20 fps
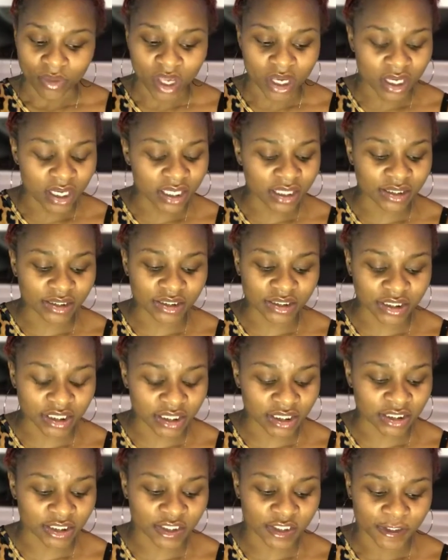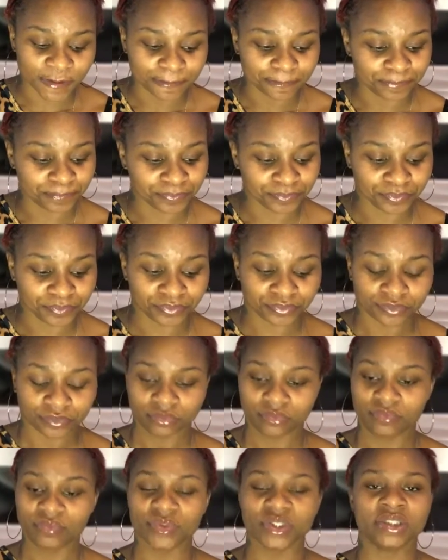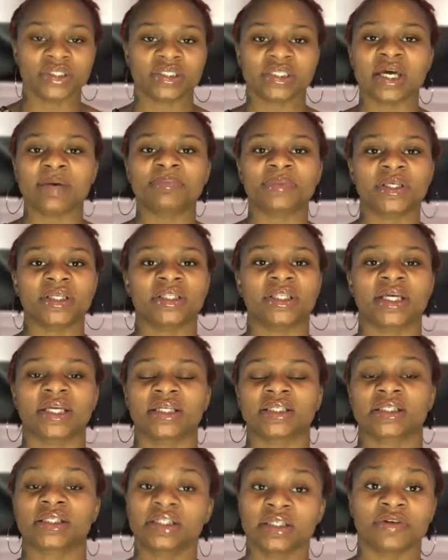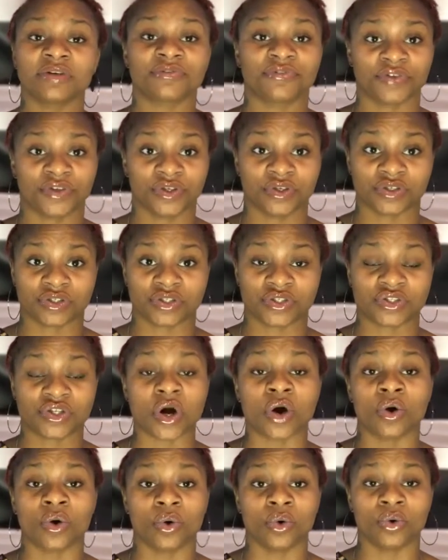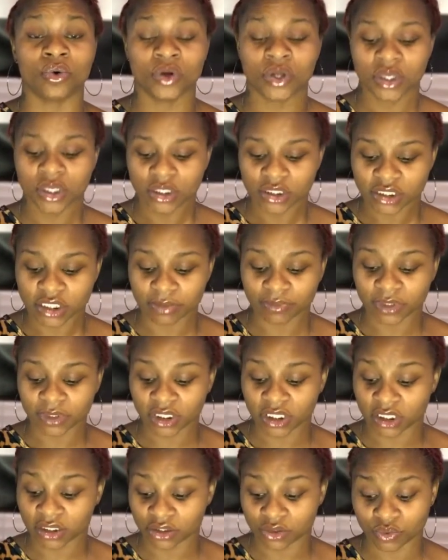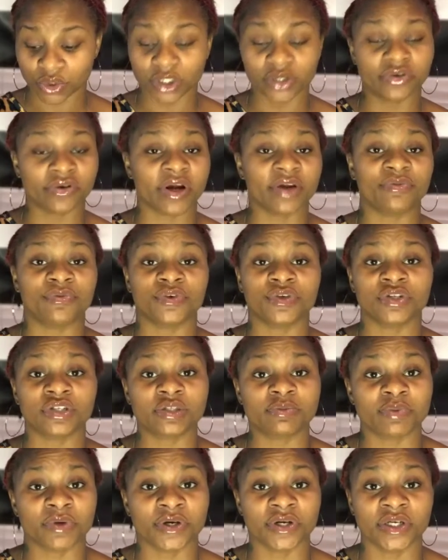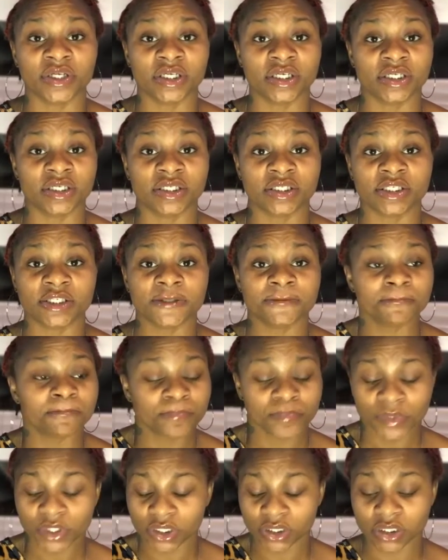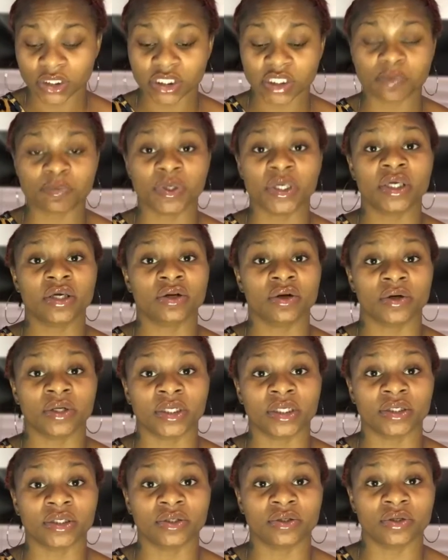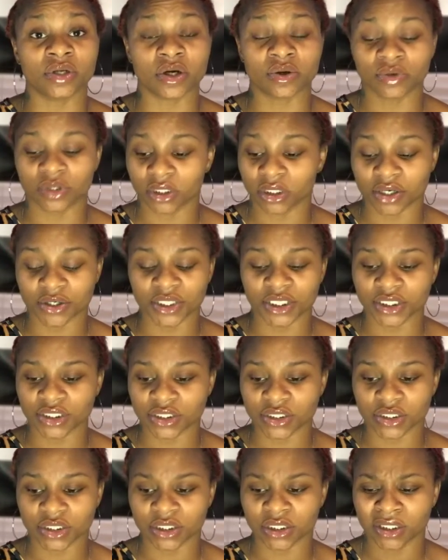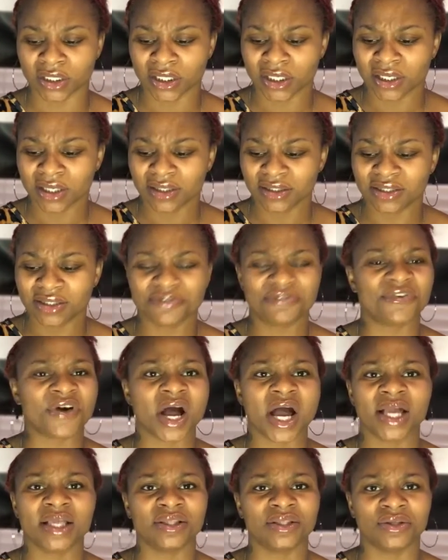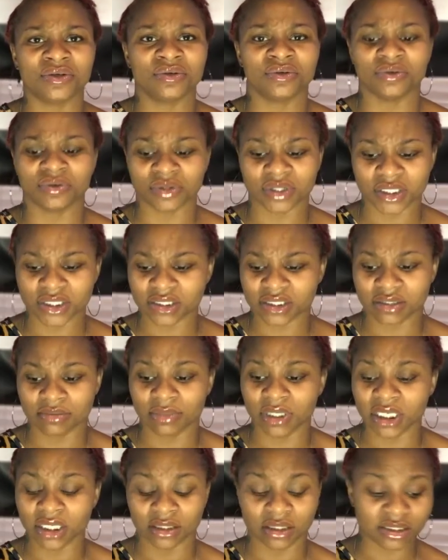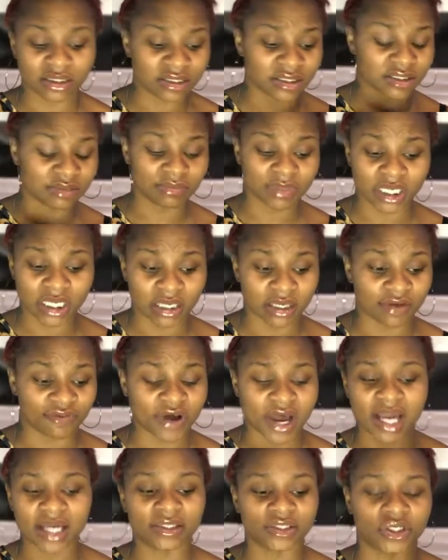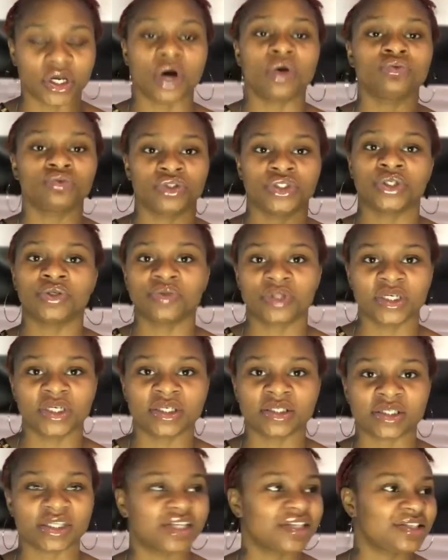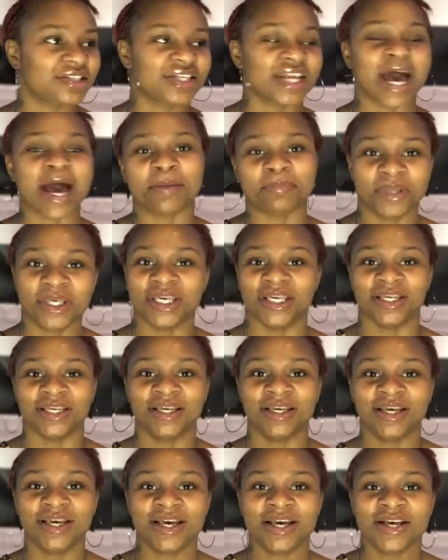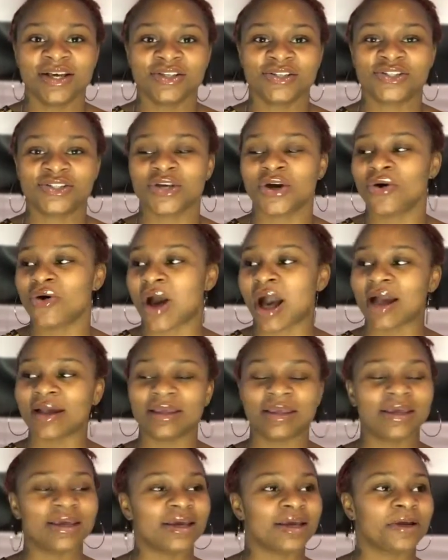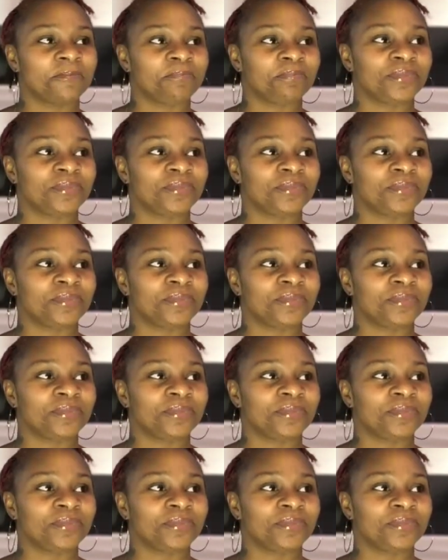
it's just something that is good for your soul. Something that is really great for your spirit is just speaking on it, you know, and learning to define you. It's me. This is me. If I don't do this, it's not me. So I can't